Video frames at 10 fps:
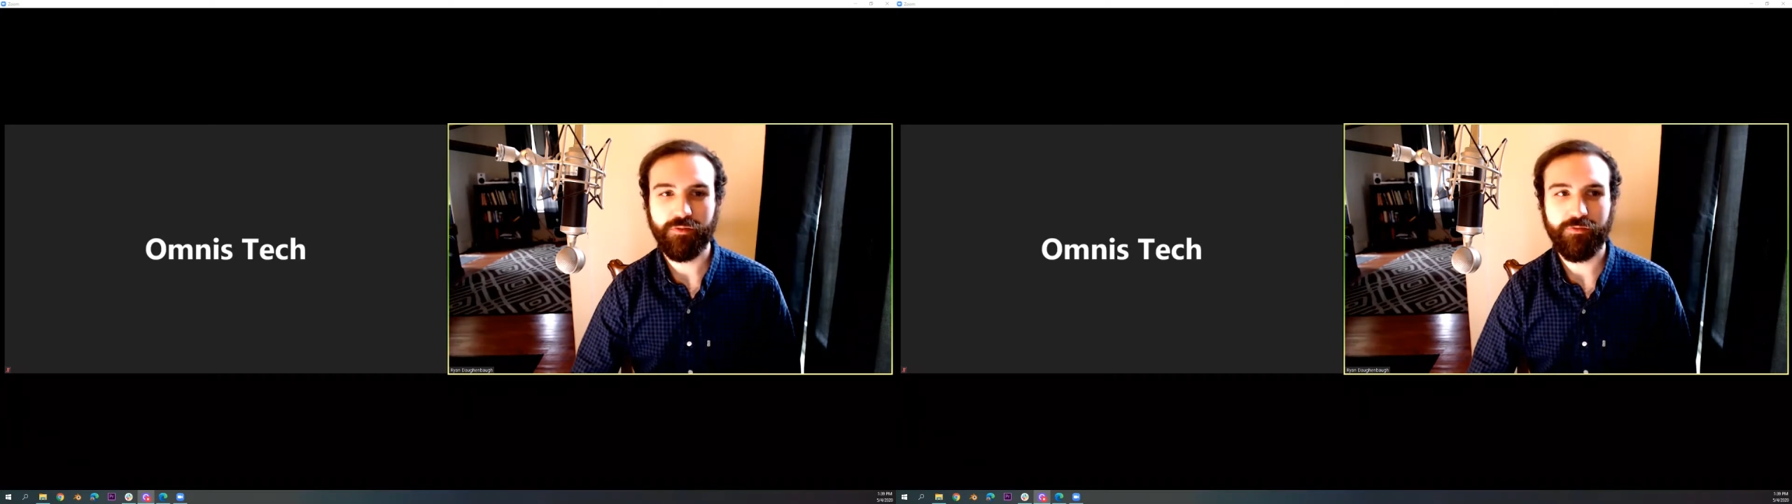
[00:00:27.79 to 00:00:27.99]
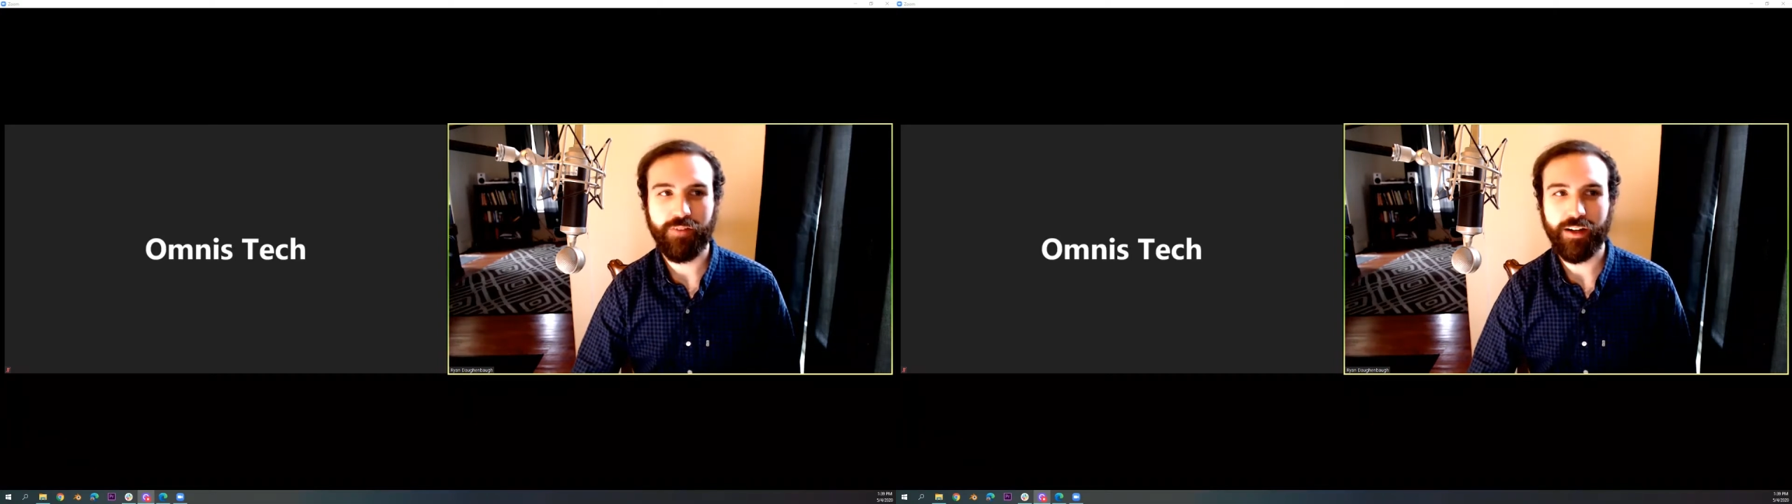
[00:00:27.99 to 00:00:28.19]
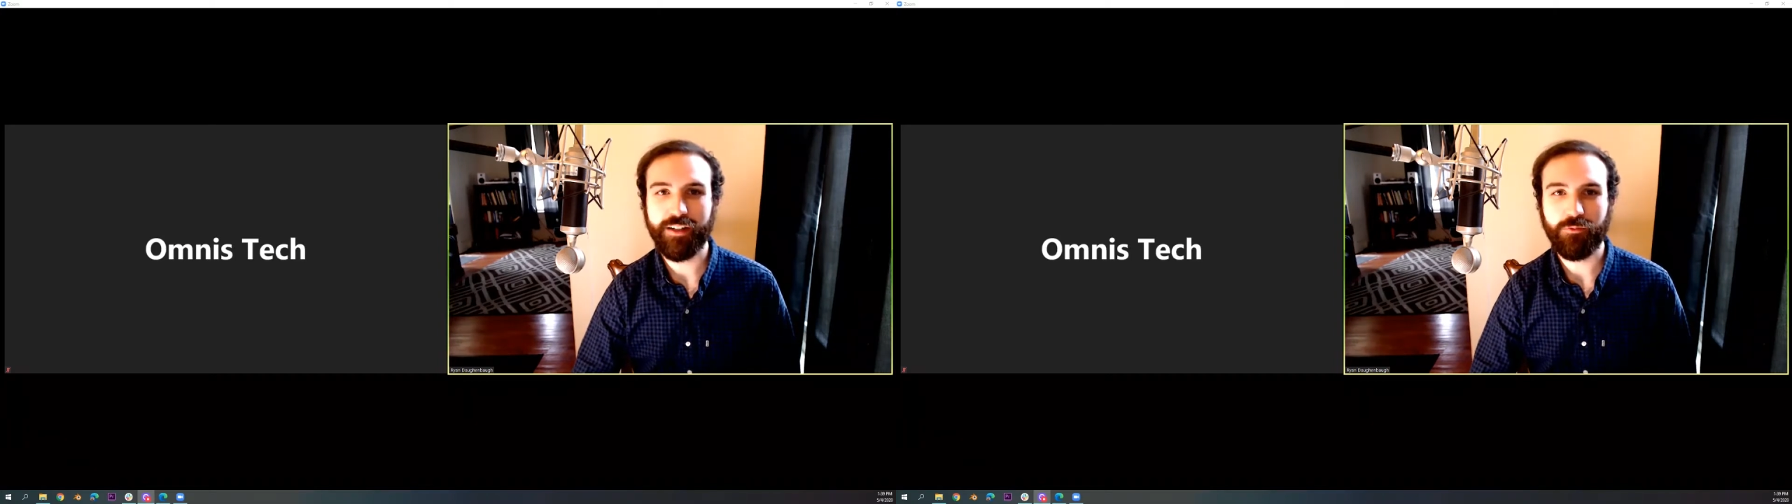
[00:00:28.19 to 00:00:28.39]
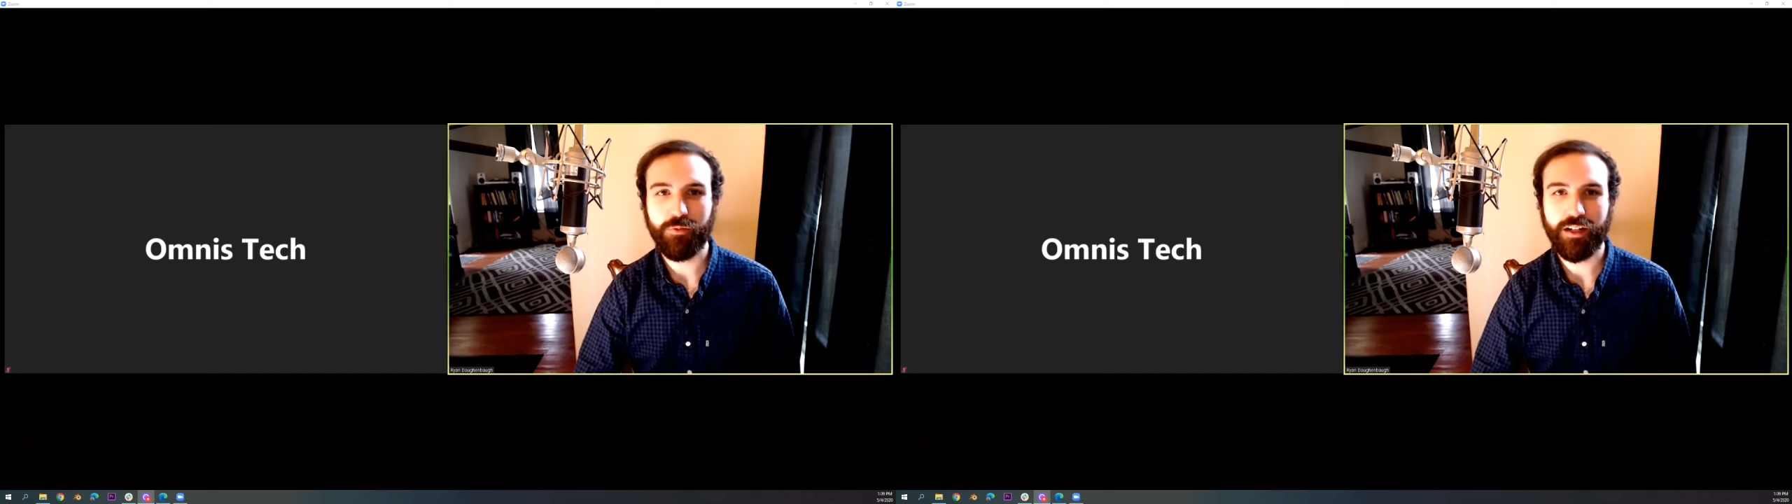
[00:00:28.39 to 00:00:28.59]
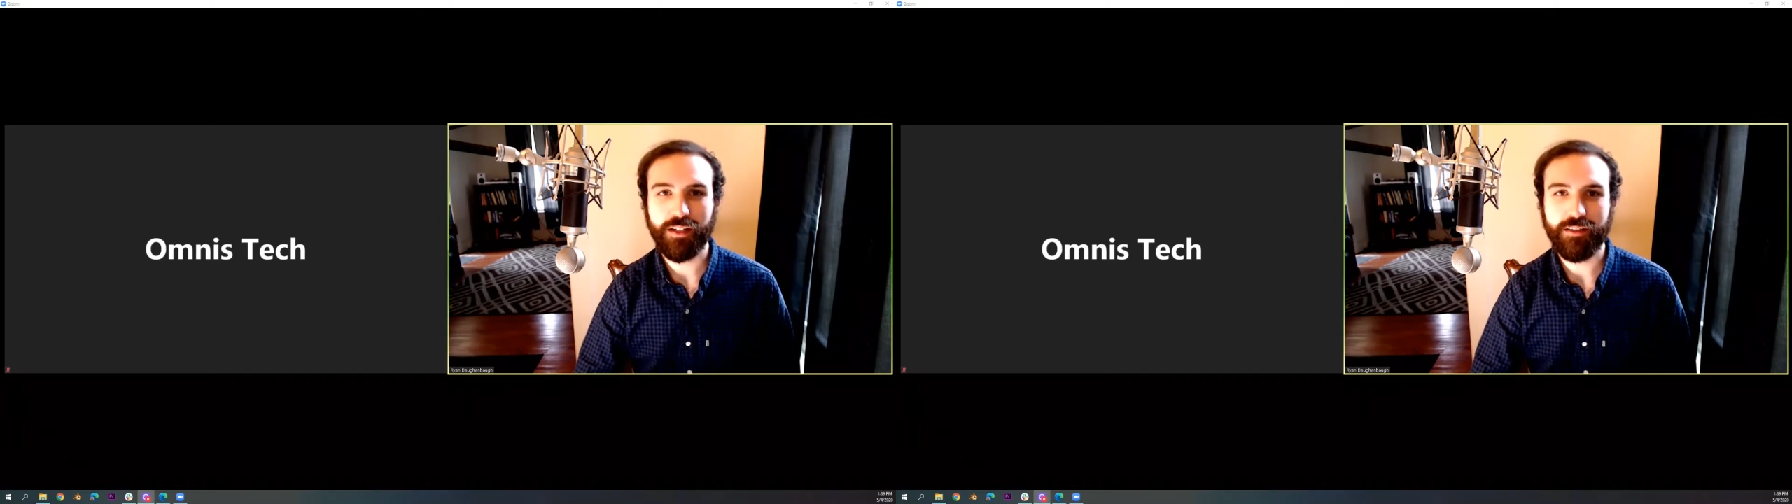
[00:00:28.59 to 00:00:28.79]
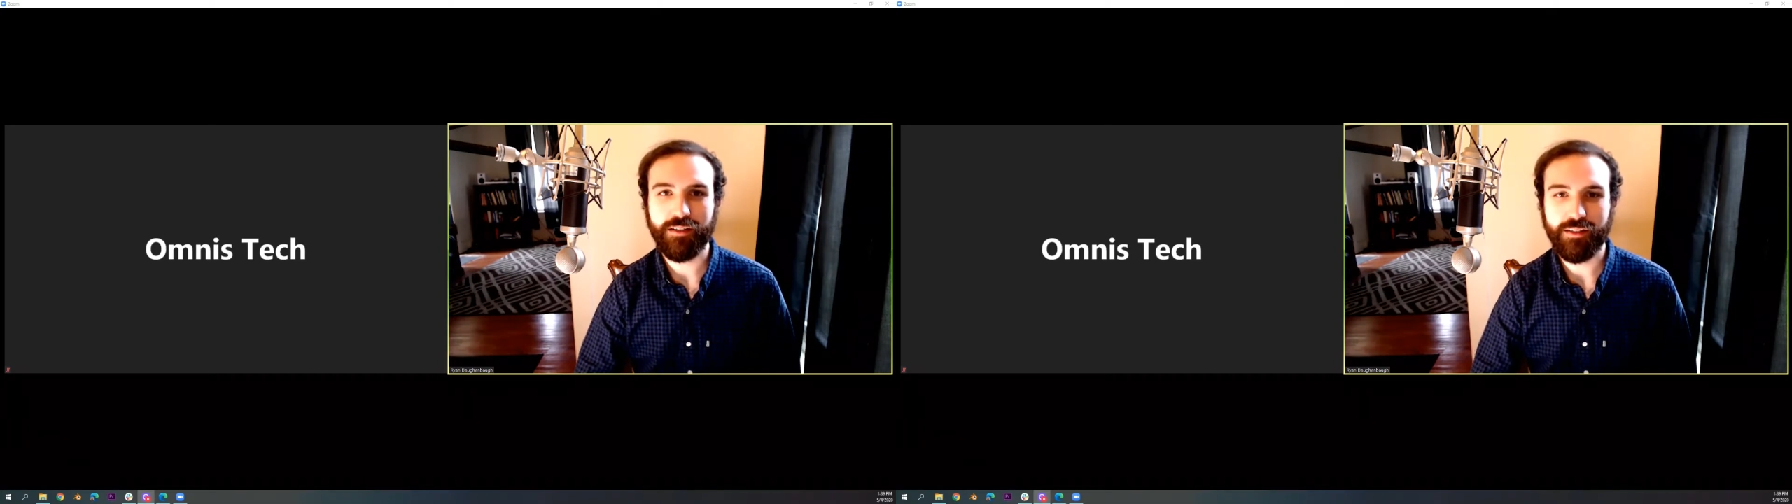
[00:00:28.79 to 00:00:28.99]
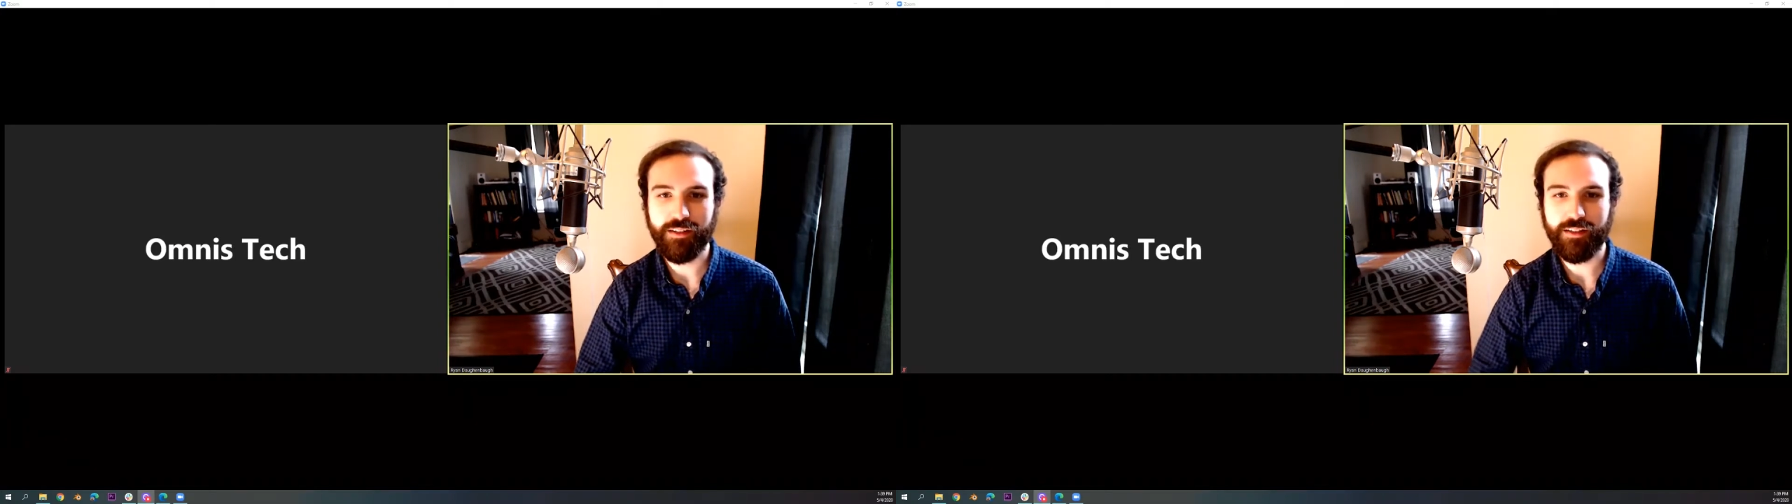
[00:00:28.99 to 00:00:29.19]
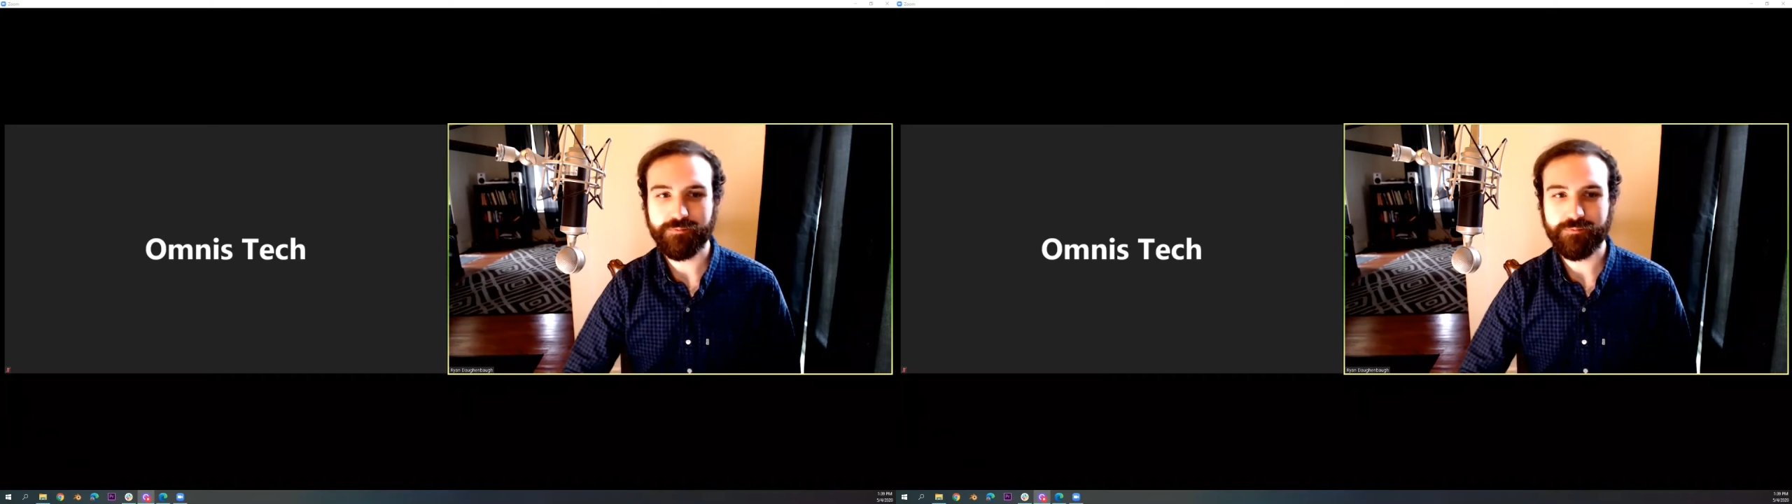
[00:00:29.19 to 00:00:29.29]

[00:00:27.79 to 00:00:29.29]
finding what I need to see.